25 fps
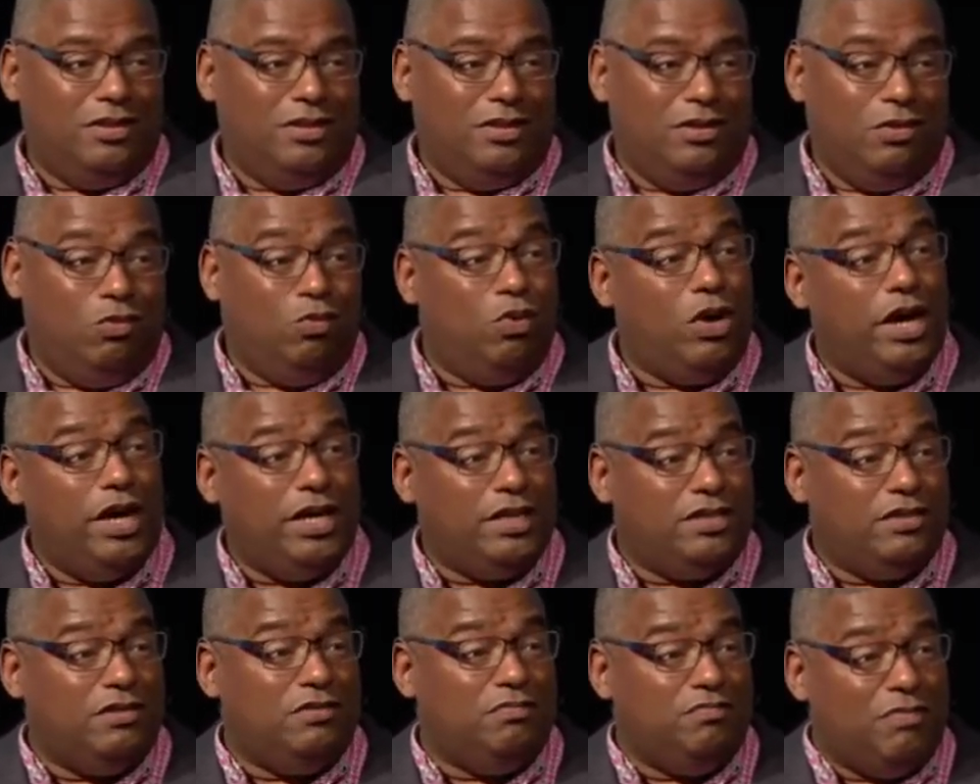Where
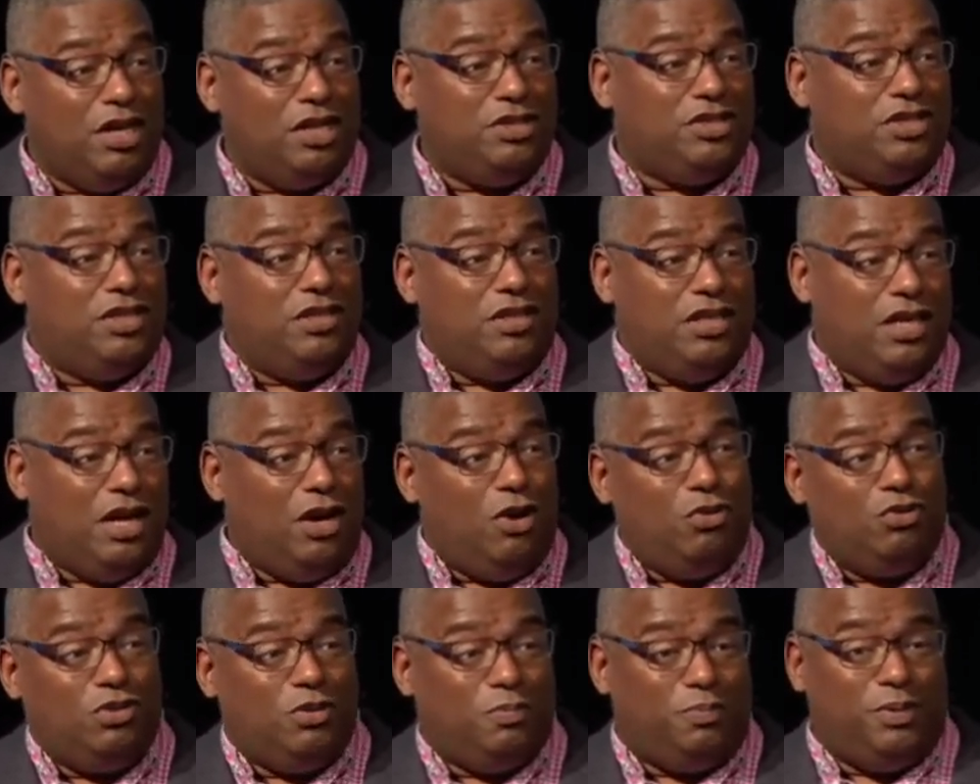do most of the
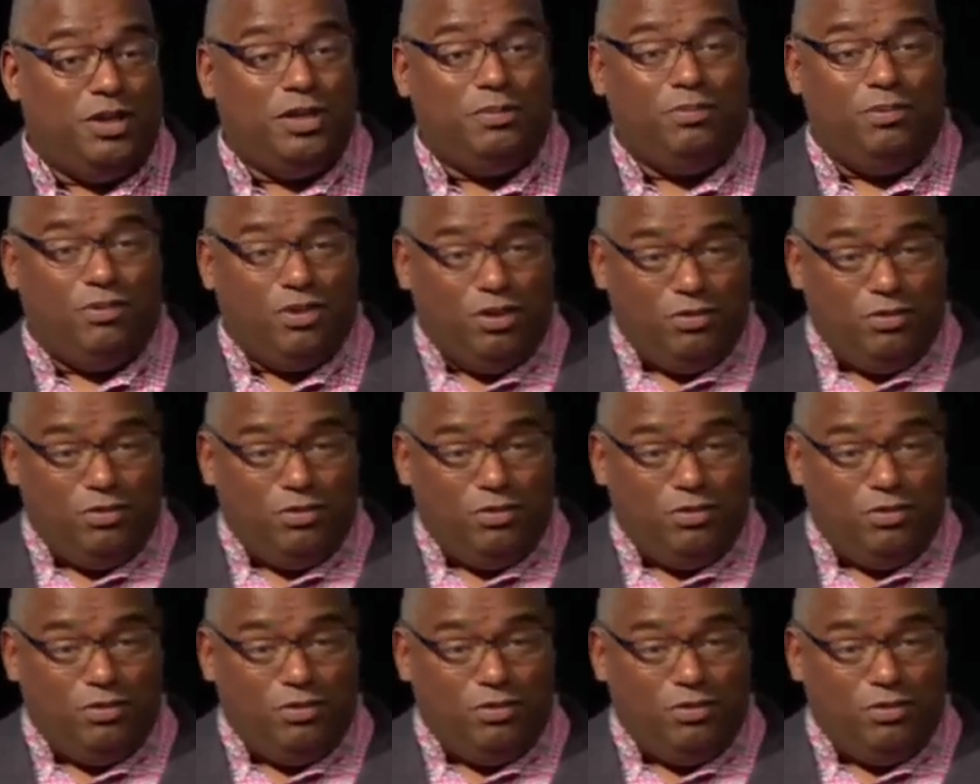older people,